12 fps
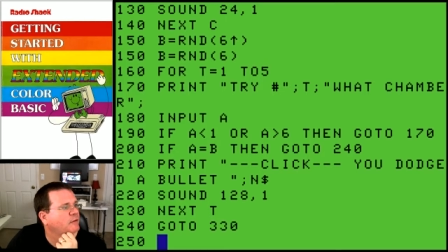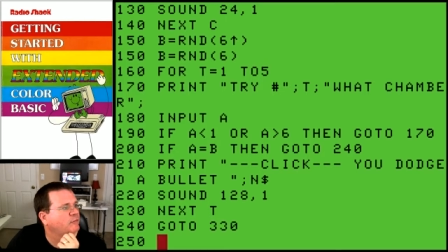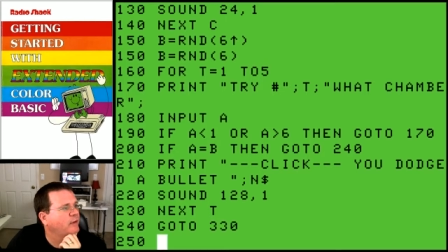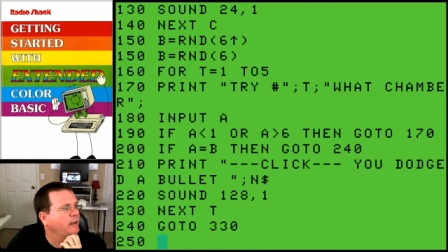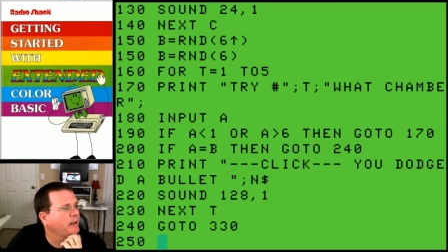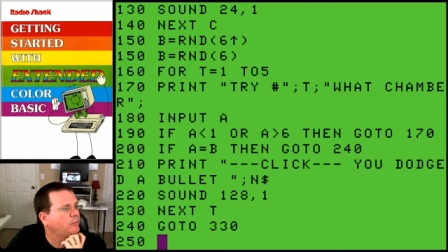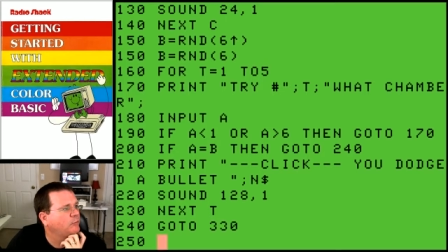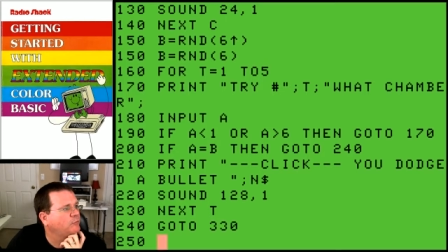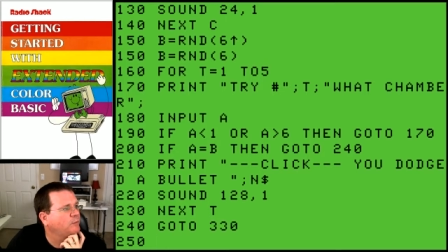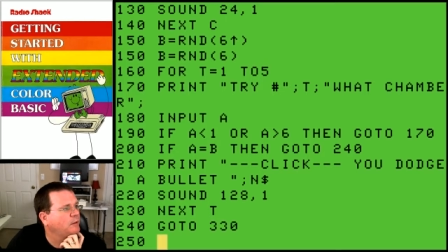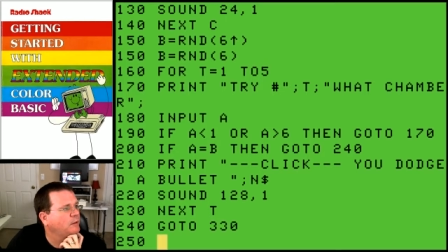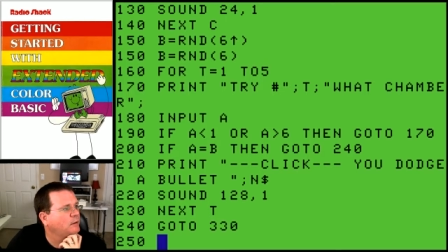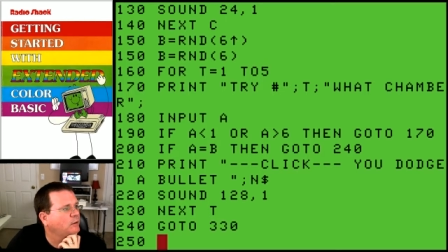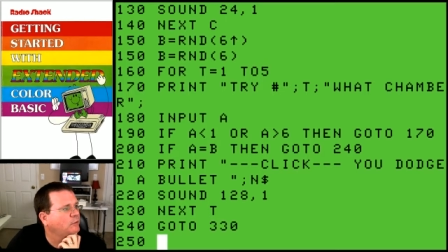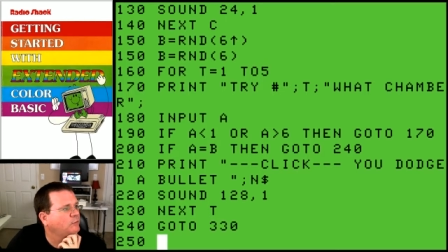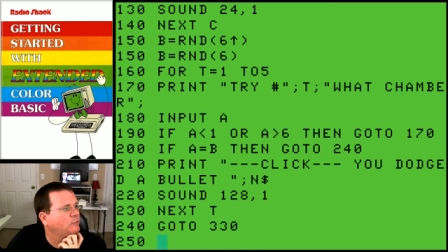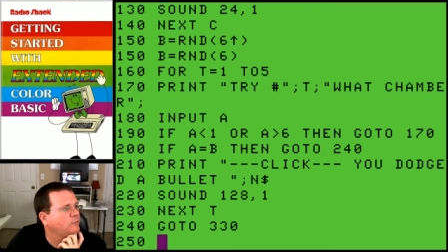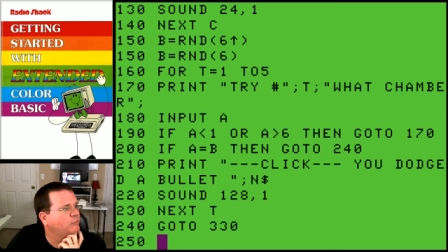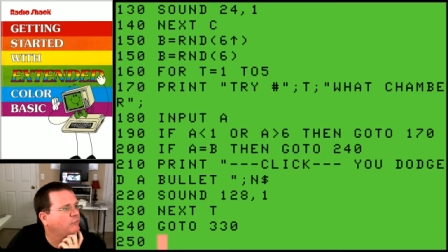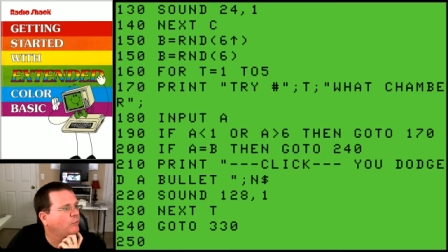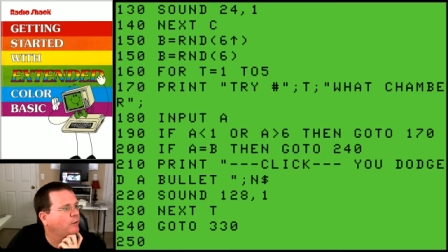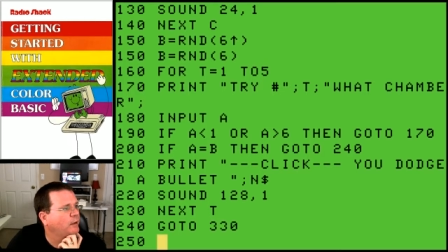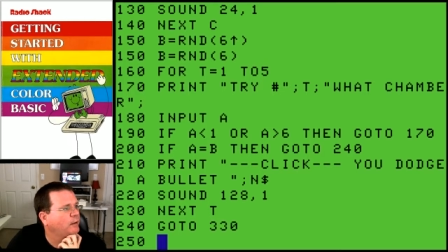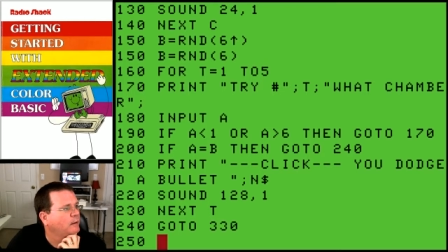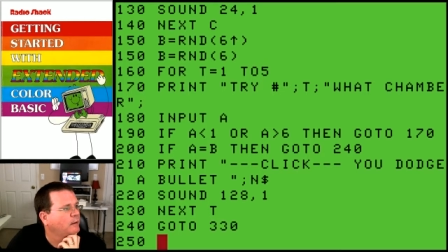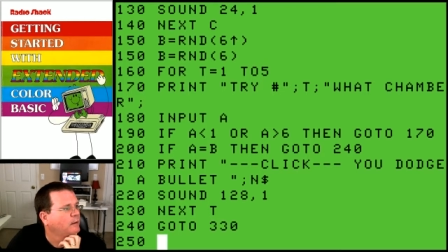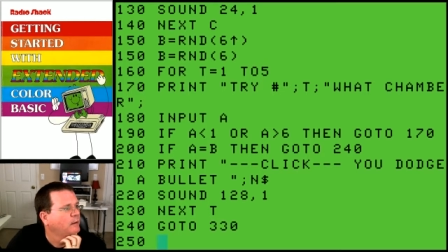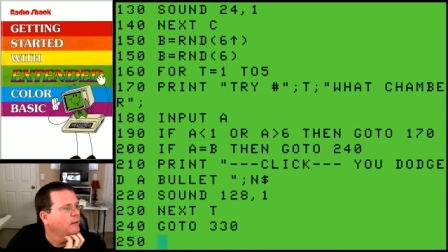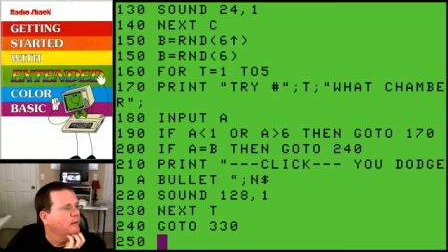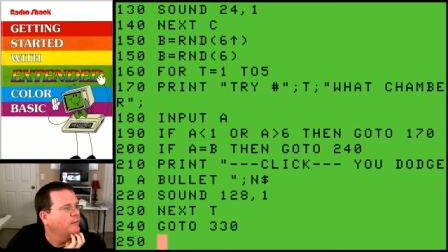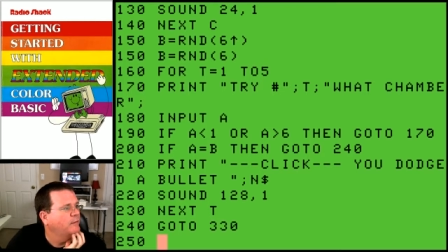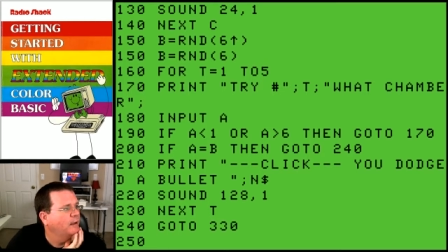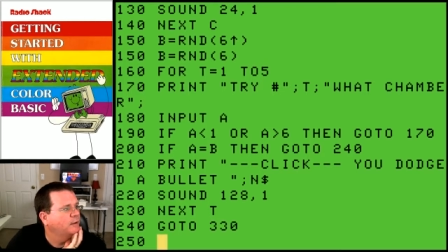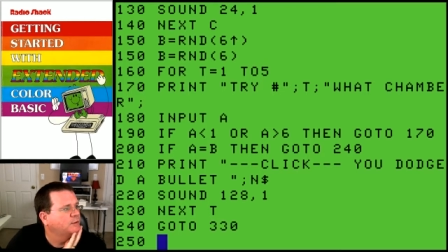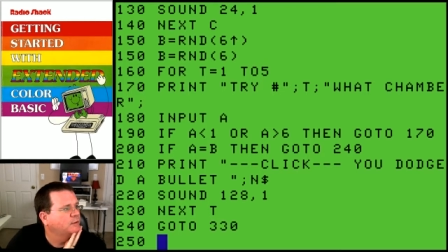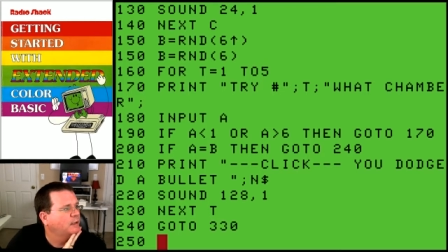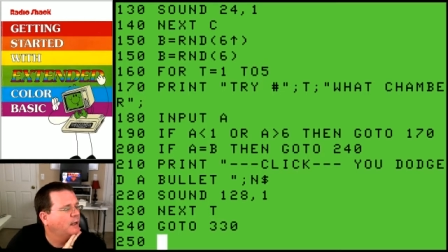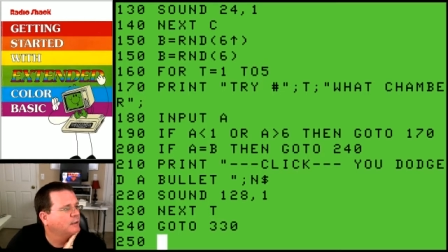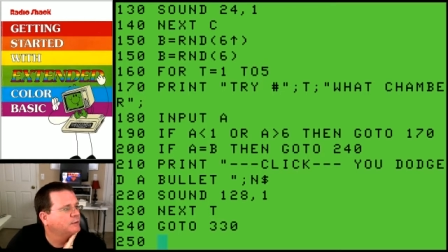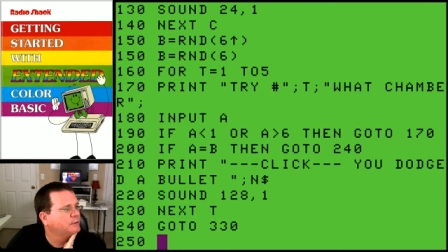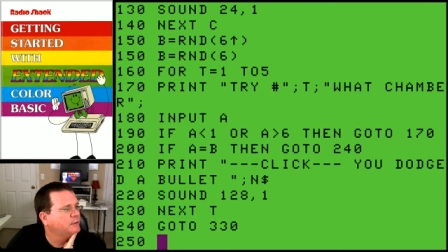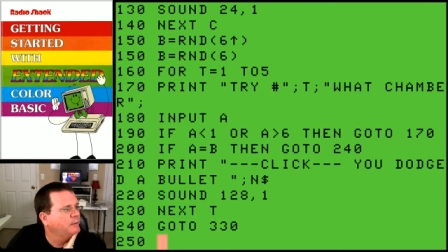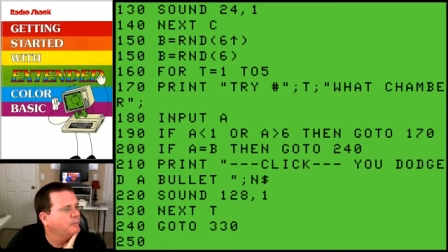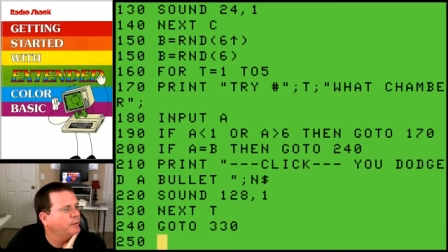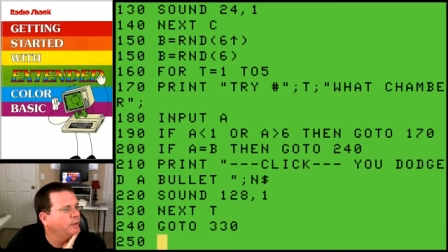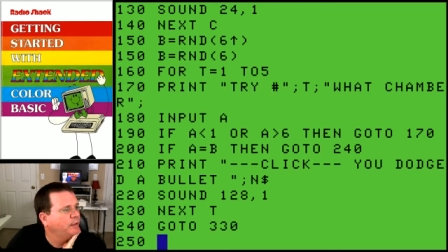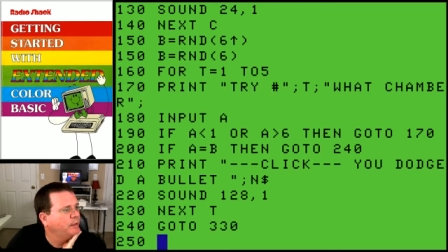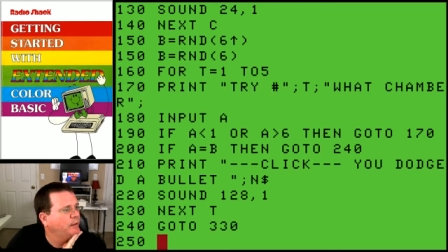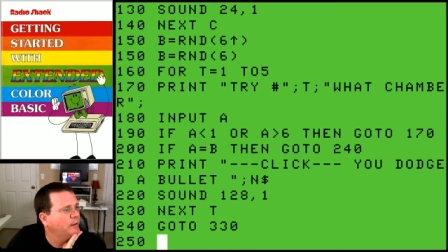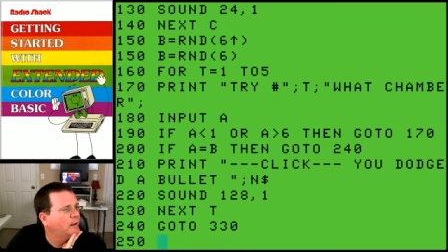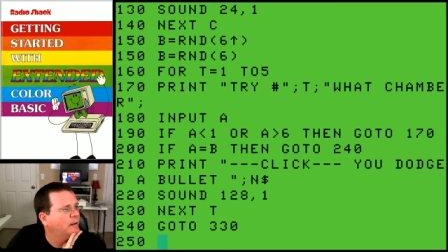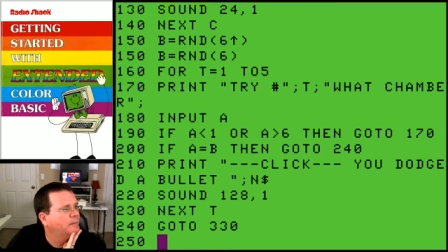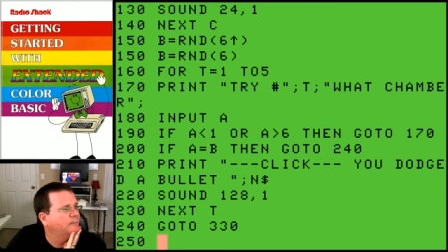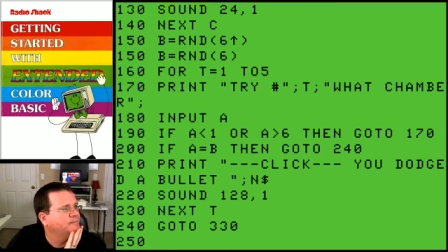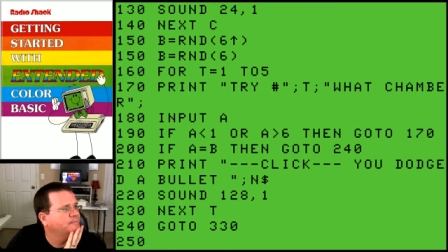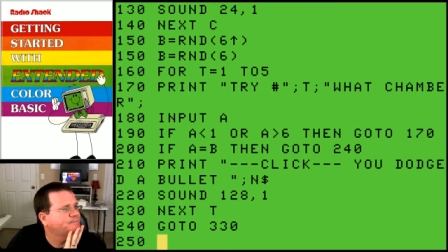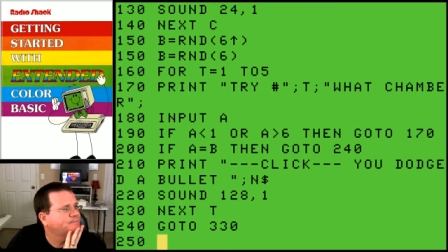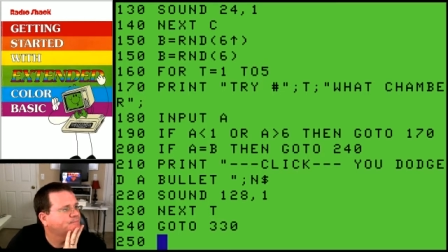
if A equals B, then go to 240. That should actually be, um,